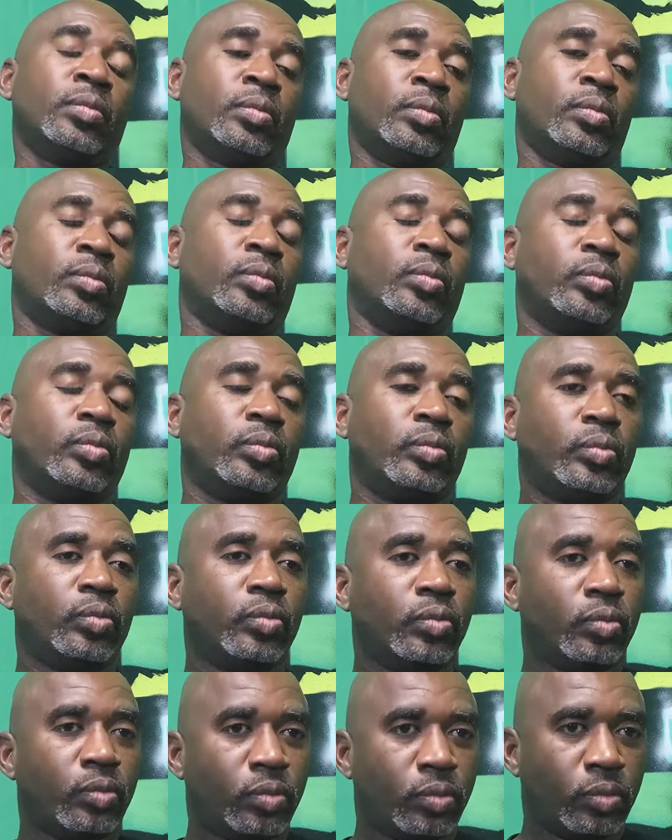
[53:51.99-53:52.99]
president,
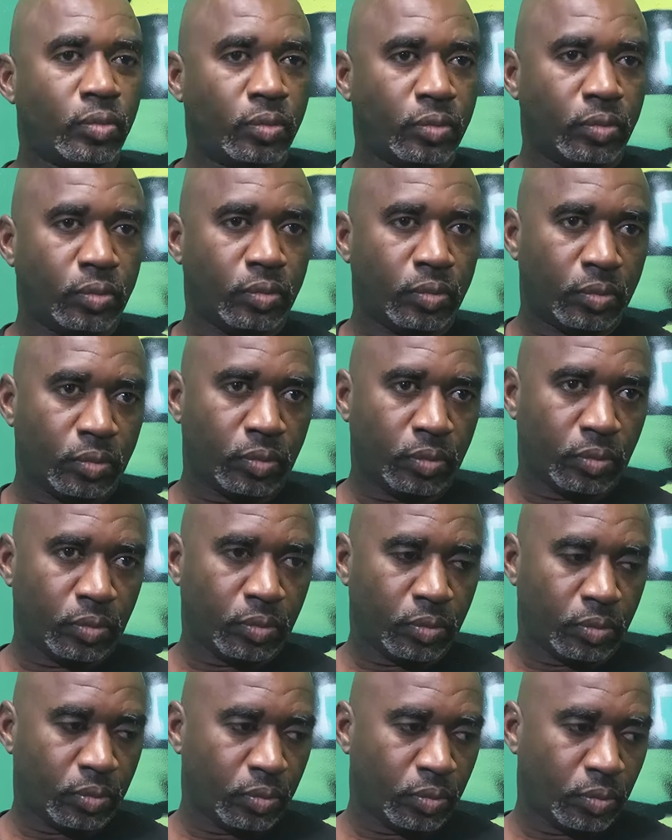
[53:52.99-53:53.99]
she would of course
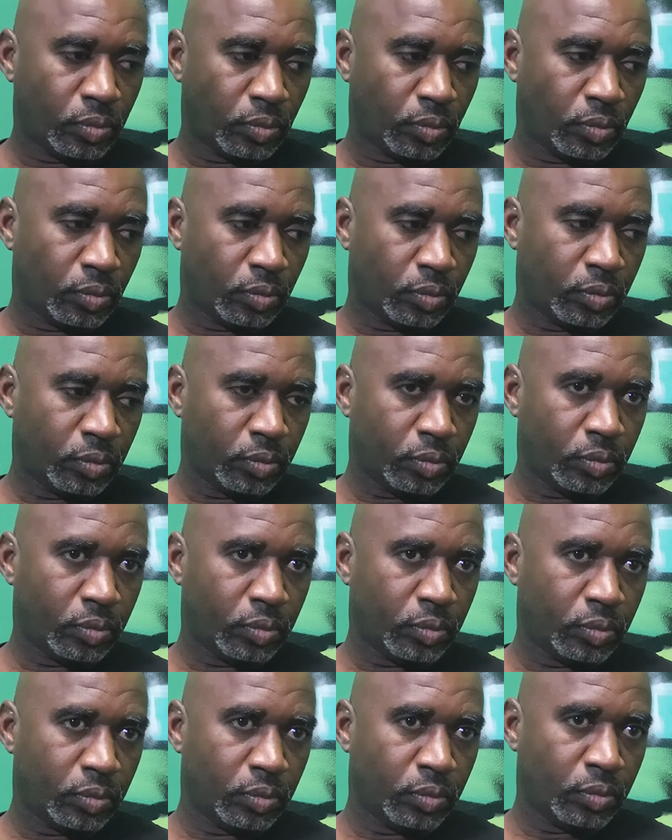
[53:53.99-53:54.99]
become
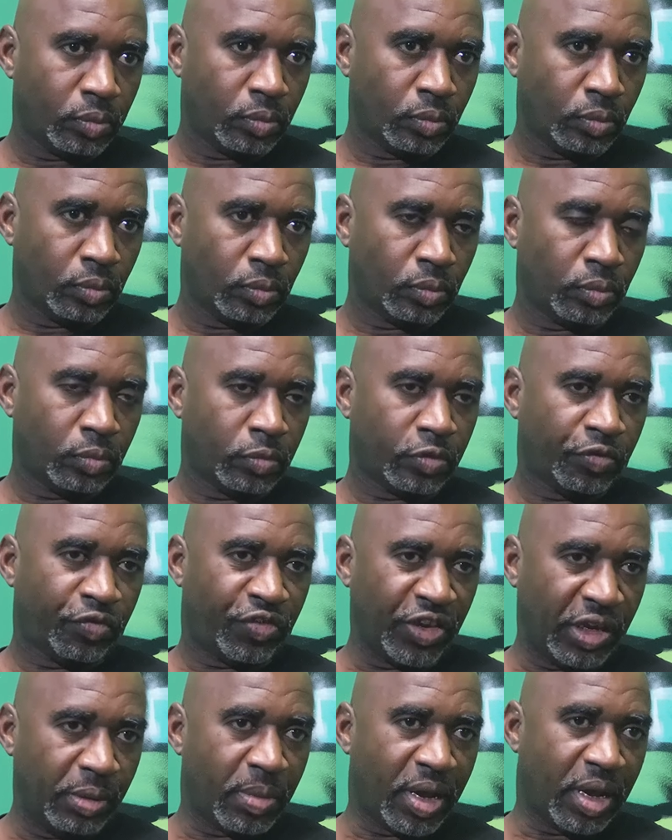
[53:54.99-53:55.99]
the
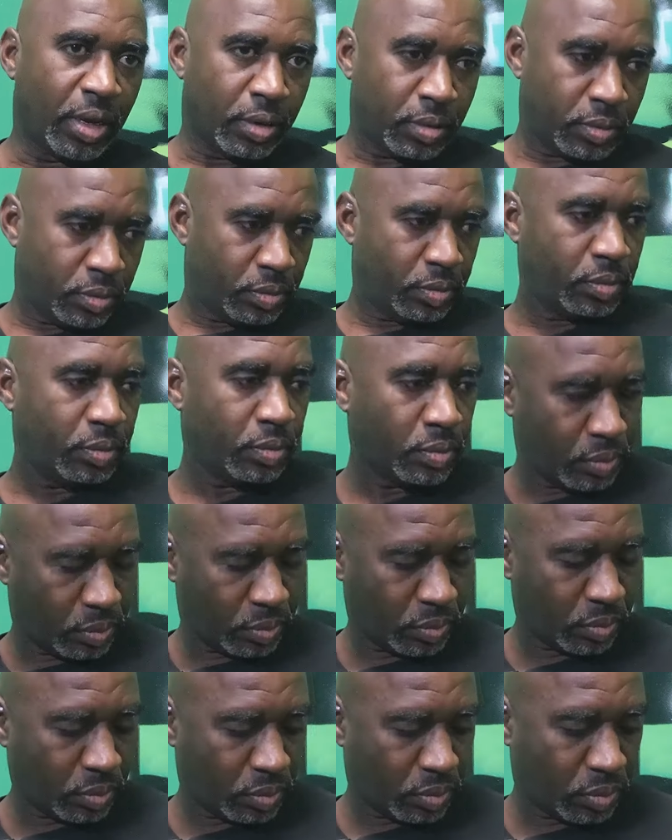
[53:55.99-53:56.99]
first female female
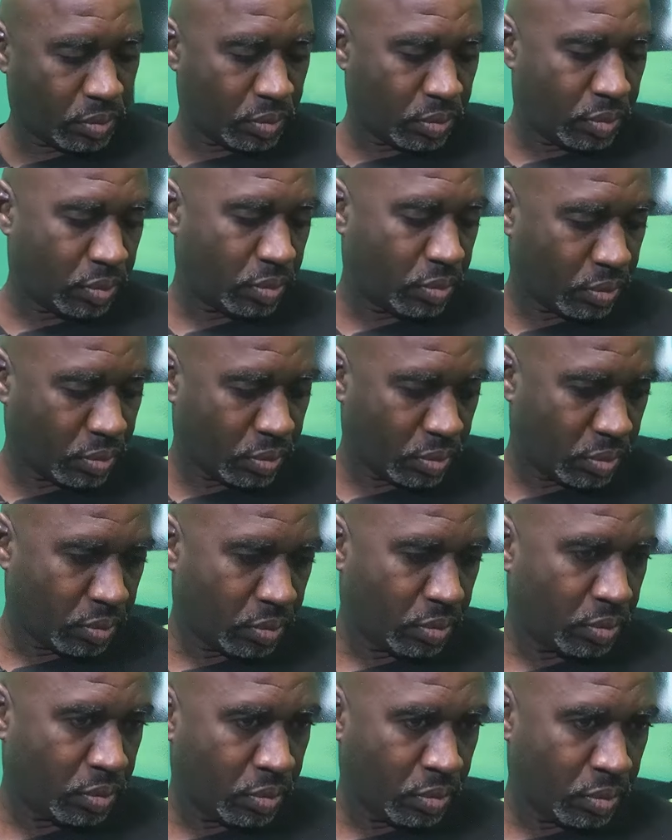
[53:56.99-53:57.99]
president and the
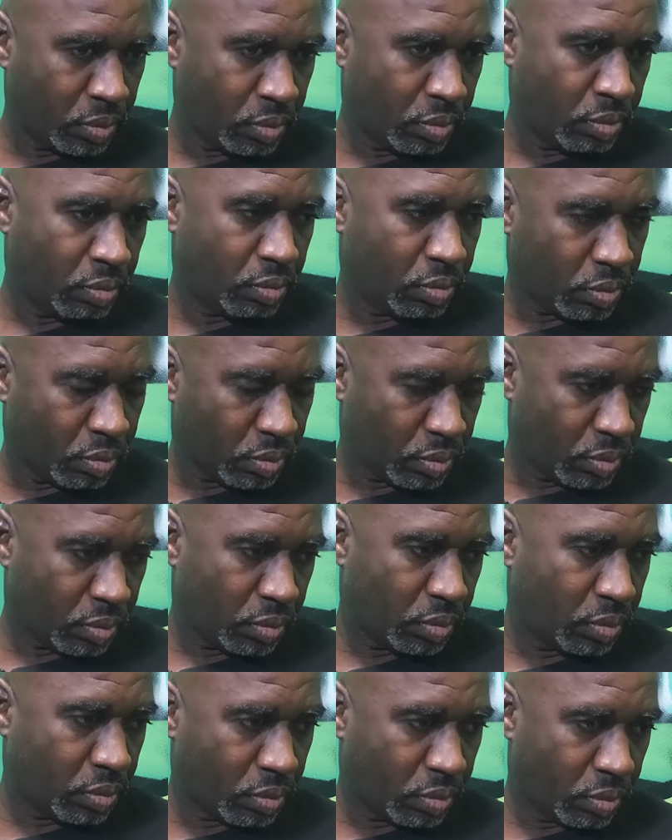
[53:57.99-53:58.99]
second
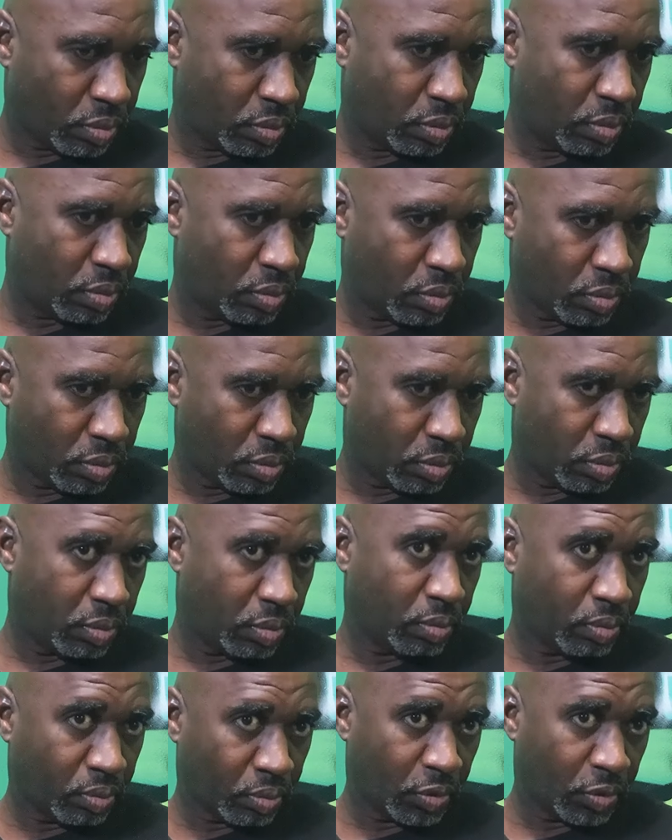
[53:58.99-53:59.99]

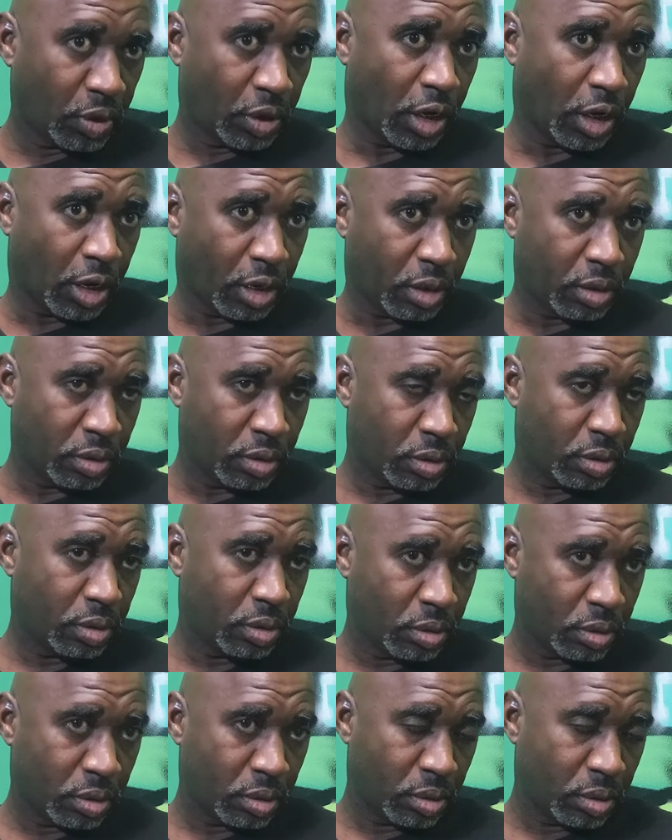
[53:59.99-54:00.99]
non-Caucasian president. Yeah.
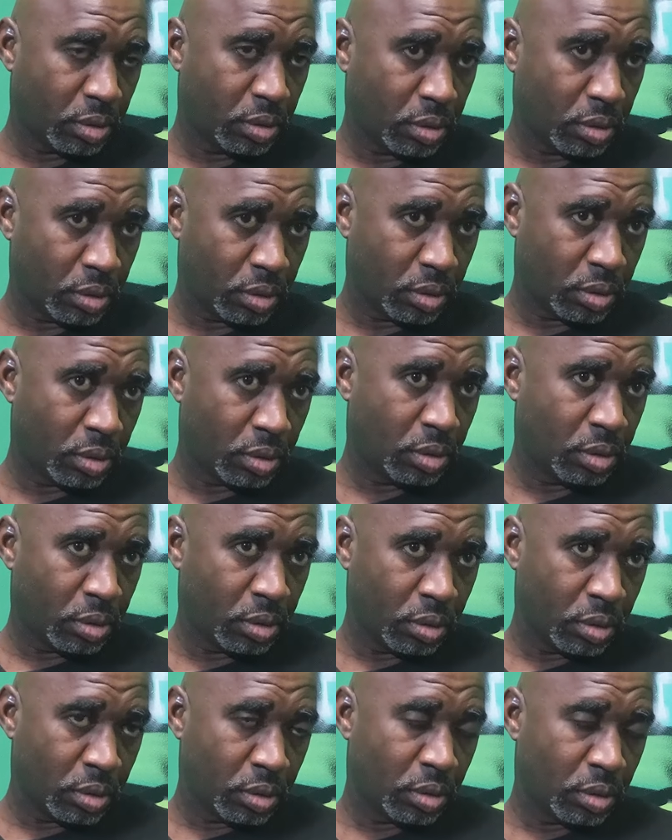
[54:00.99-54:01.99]
Do you feel
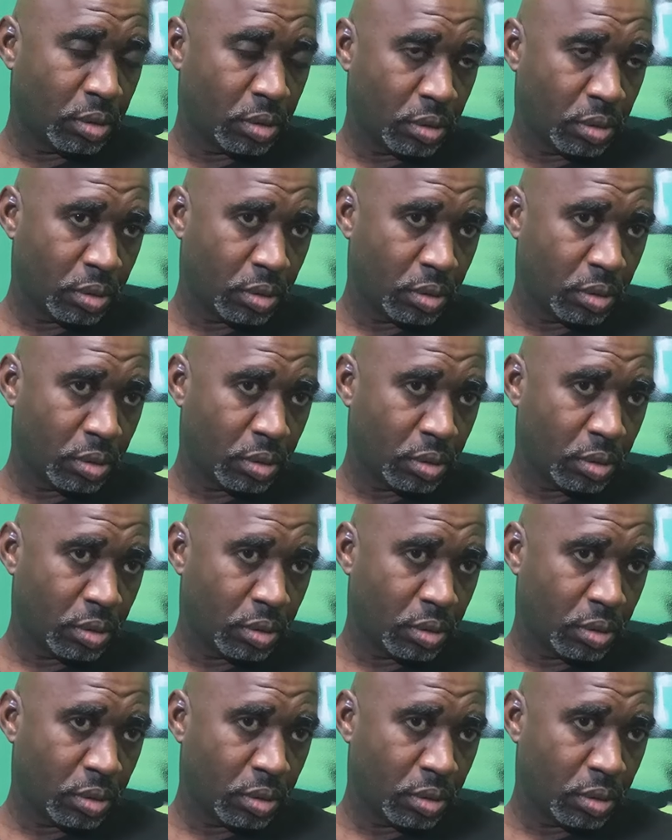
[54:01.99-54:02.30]
like